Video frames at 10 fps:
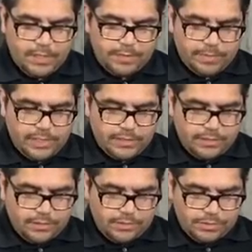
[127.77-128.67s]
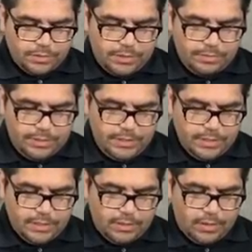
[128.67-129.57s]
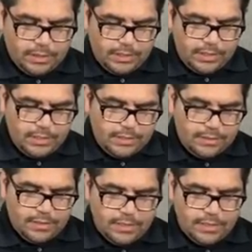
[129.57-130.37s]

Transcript: I'm glad that you're joining me and locking in.